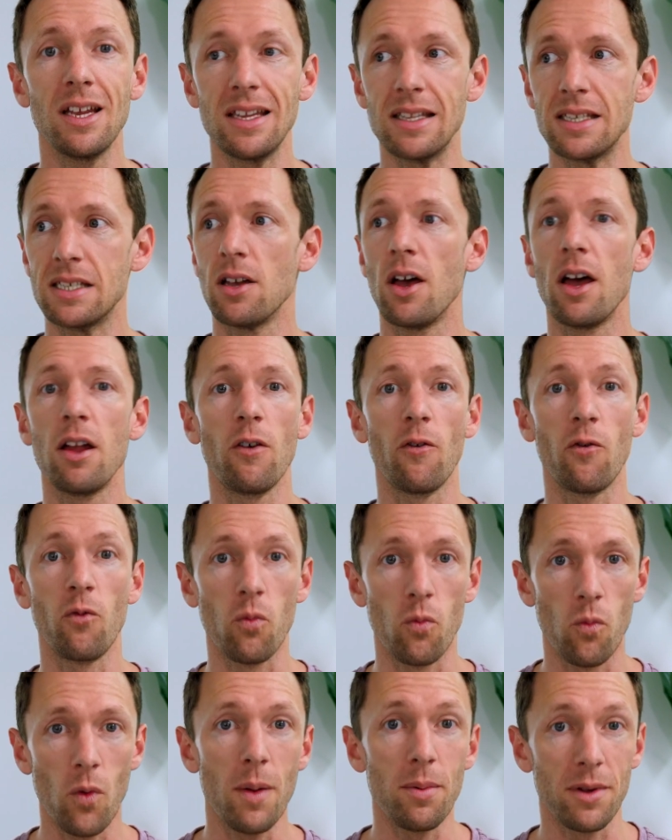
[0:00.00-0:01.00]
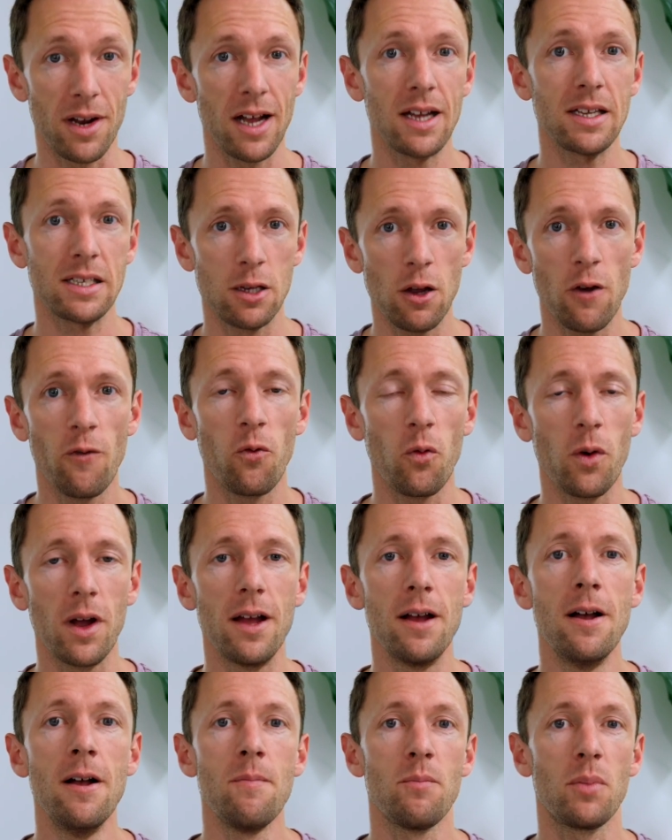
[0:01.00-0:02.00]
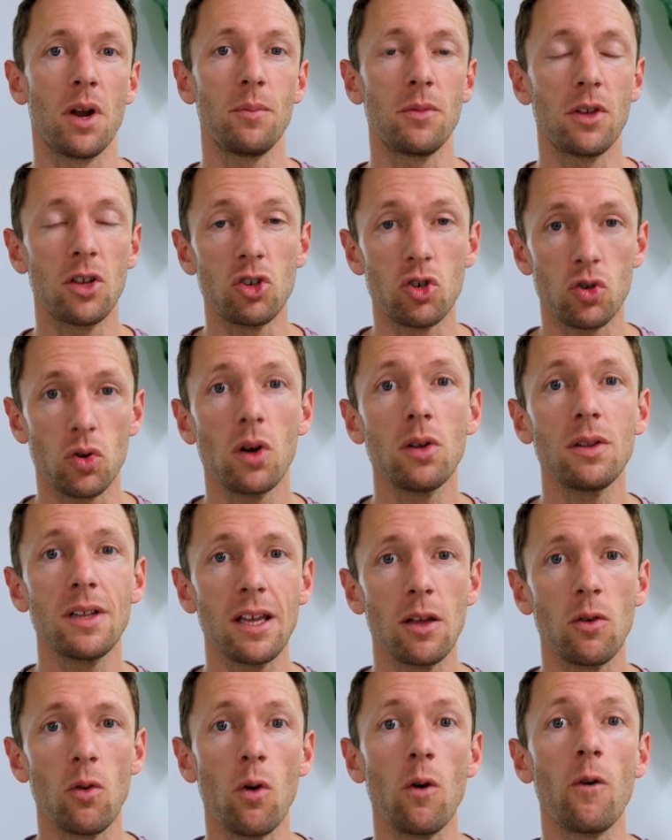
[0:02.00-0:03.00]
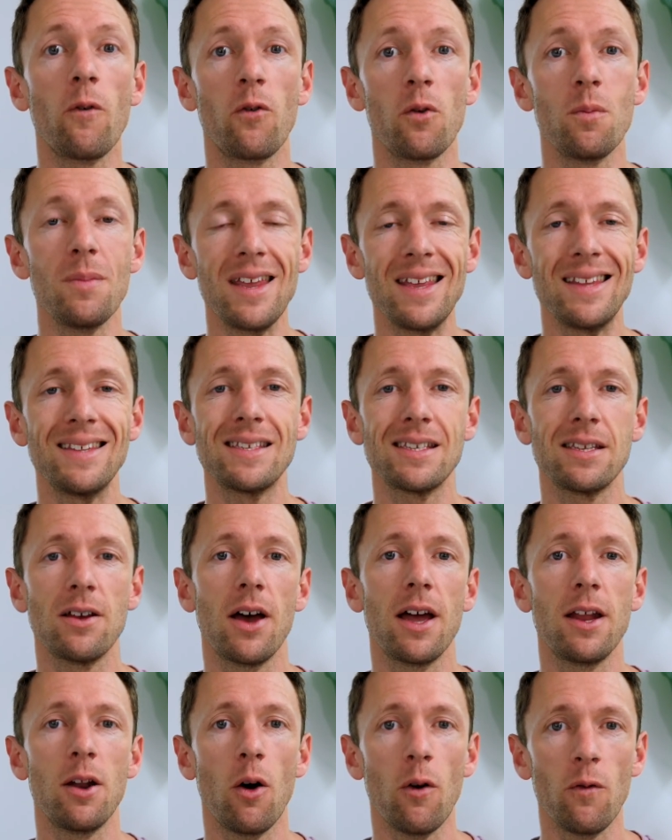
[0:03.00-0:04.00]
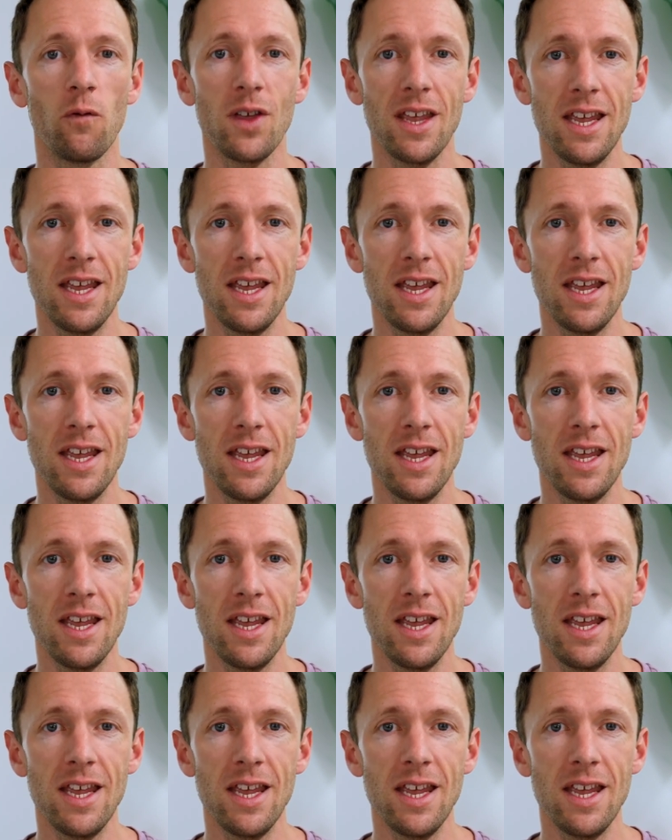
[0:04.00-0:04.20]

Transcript: inside of webinar software, but I'm controlling it all from inside of